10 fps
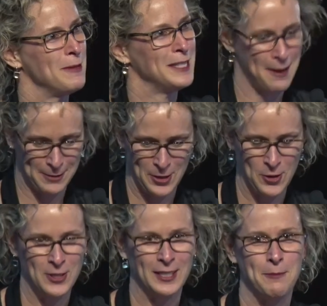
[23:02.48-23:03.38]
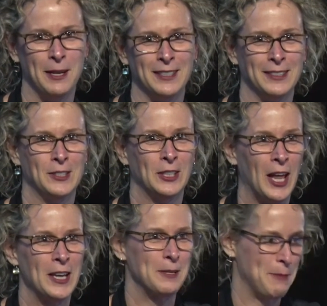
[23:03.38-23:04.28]
this afternoon. It's been a
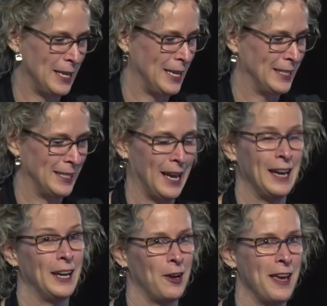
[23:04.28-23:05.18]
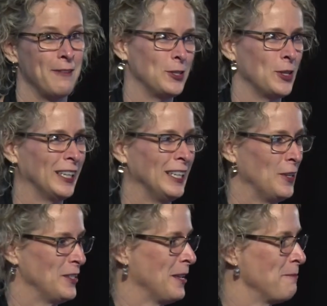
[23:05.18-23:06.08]
delight to be here today, and I have certainly
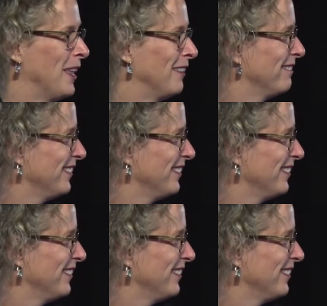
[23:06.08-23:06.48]
learnt something.